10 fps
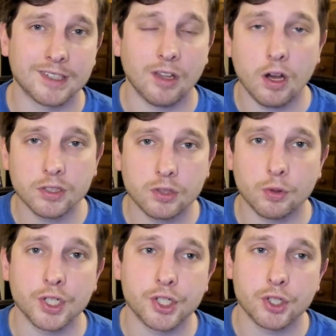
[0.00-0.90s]
long
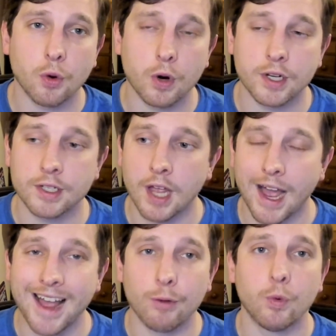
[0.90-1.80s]
story short
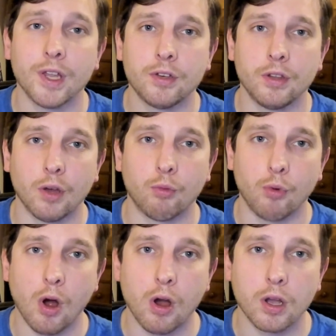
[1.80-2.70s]
I went to the
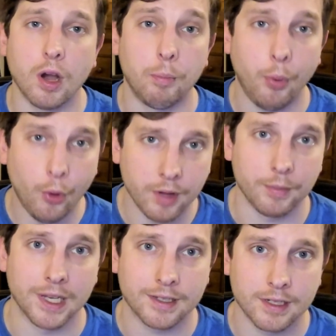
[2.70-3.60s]
wrong
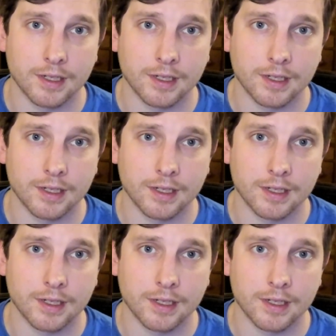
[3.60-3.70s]
appointment